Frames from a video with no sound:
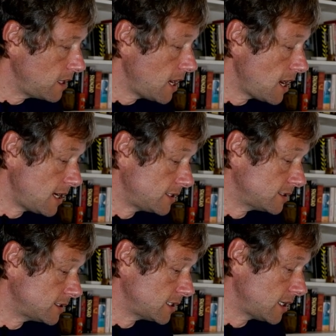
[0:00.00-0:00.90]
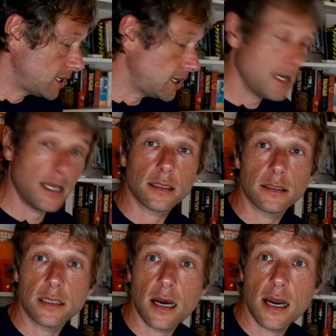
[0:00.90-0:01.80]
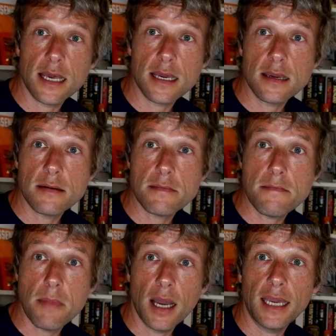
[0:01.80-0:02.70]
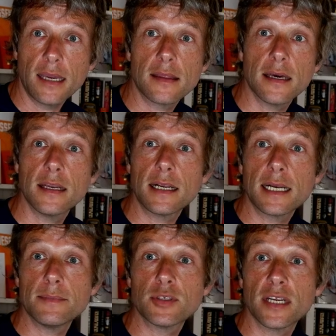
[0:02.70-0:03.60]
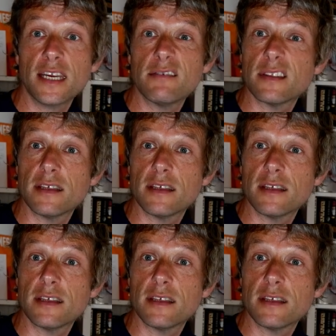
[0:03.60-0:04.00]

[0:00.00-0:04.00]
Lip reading: Yeah, it's a little tiny mic that clips on here.